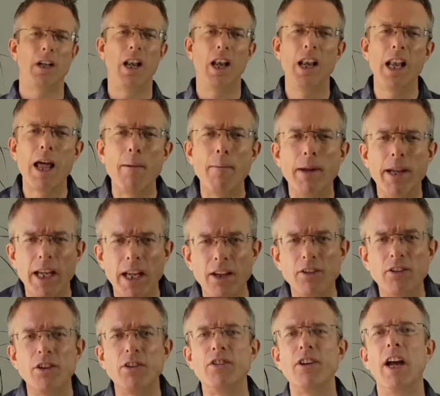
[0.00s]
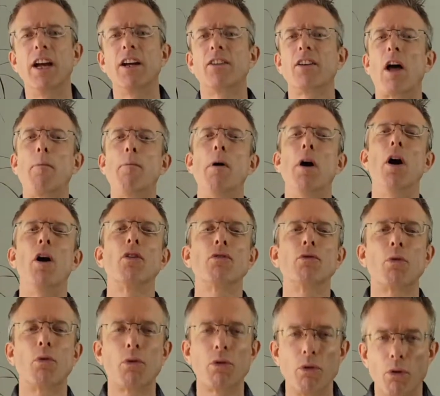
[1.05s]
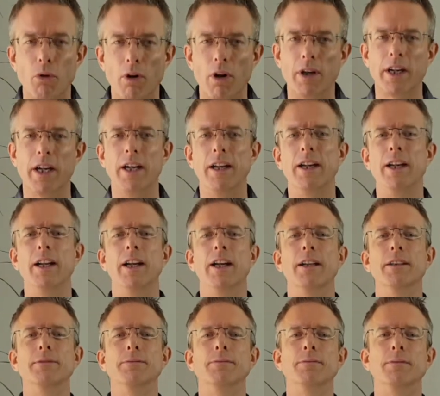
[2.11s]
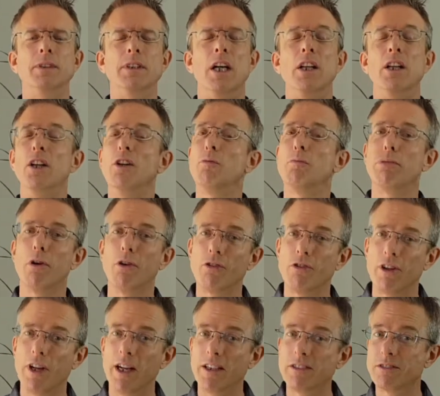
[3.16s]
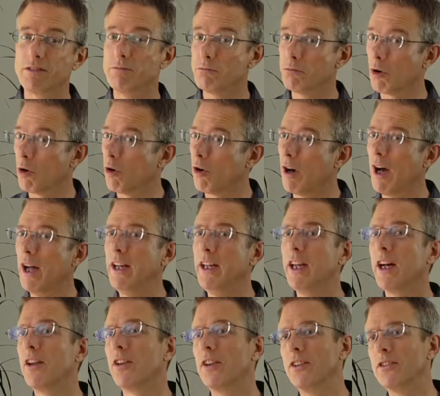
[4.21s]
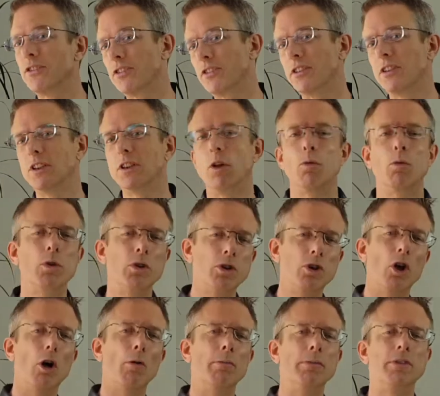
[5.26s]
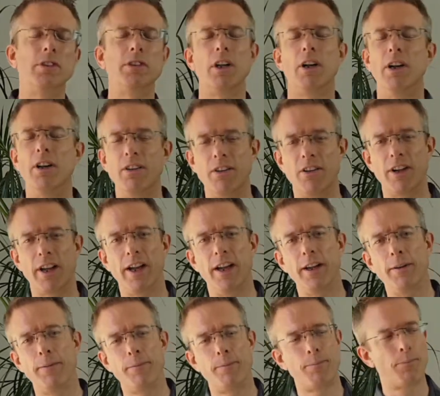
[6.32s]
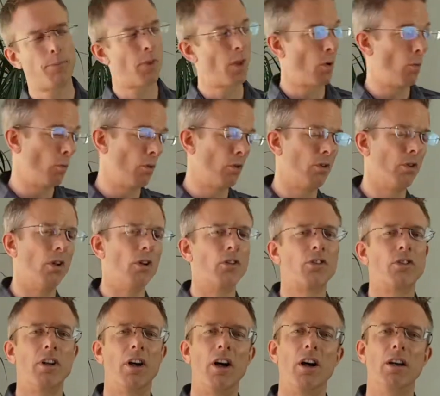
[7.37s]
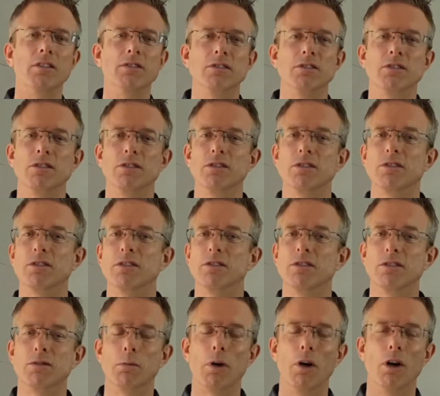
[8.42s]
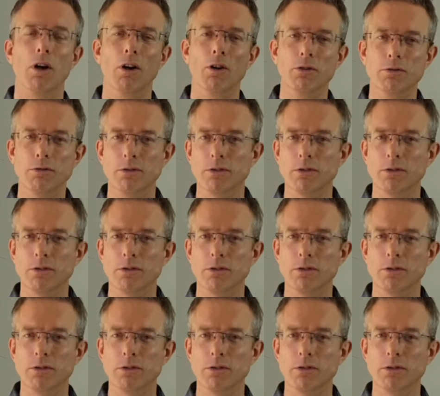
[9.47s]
let me interject a personal thought again here. This project, or any others, would not be starting today, would not start tomorrow